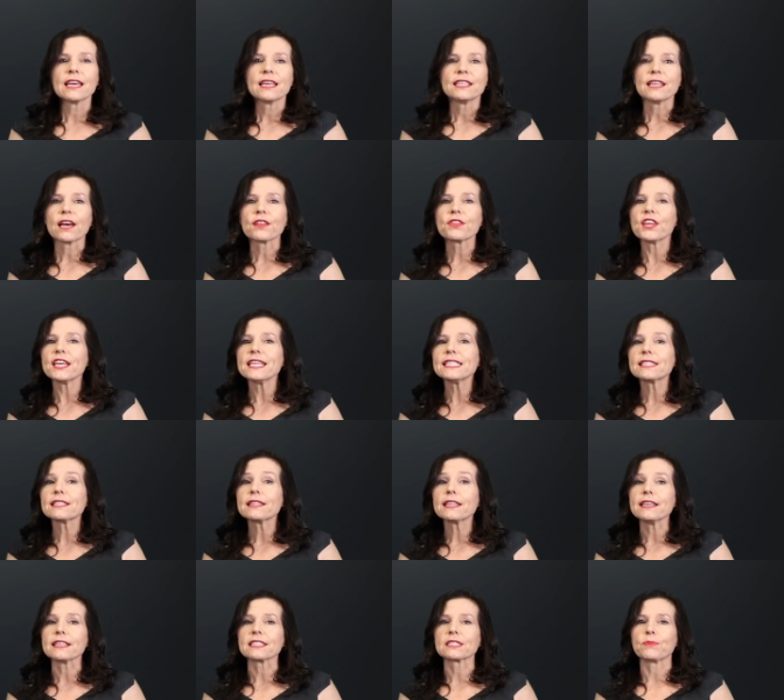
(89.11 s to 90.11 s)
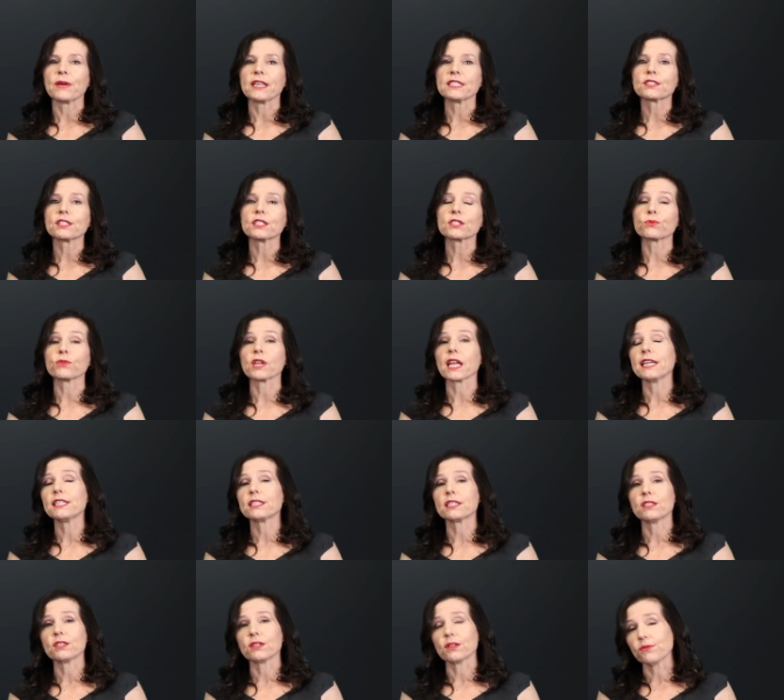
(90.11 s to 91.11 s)
Now, these are the expenses
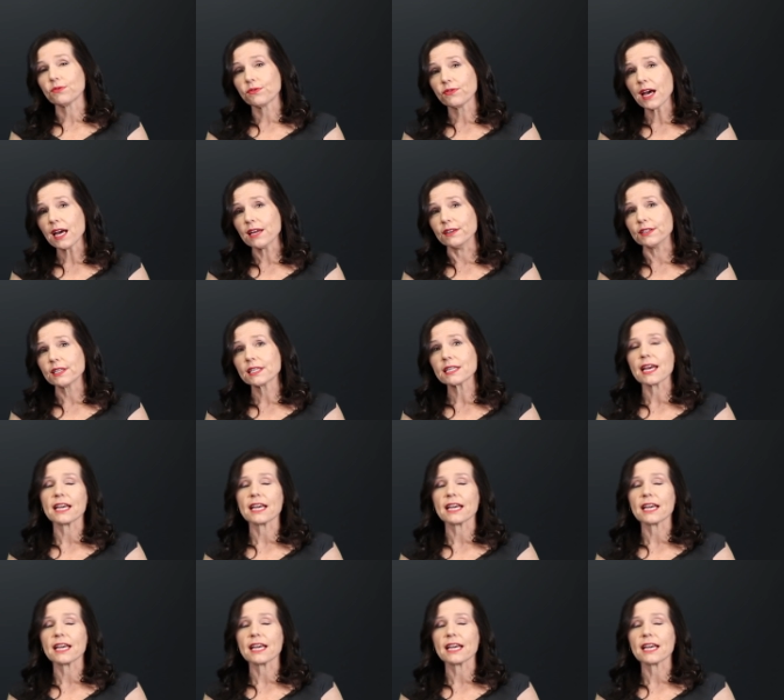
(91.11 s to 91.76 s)
related to the fund